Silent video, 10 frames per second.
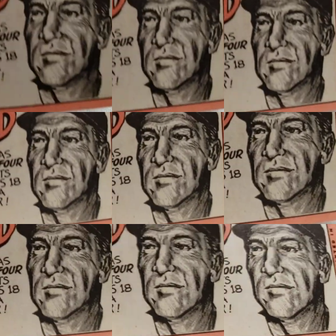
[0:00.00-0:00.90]

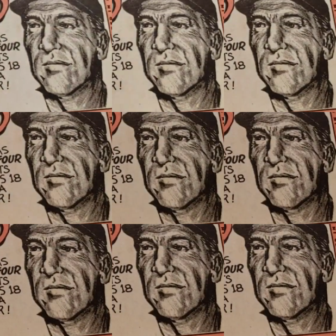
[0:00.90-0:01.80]

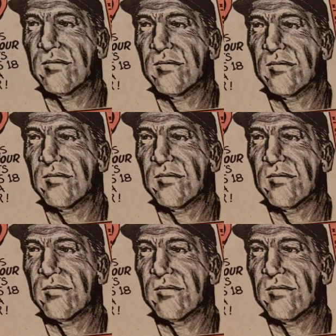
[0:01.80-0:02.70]

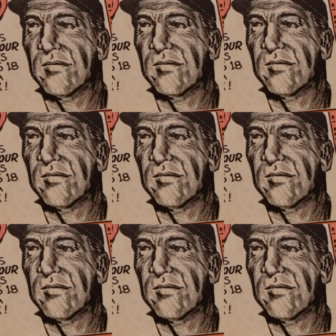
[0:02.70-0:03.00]
Nobody speaks.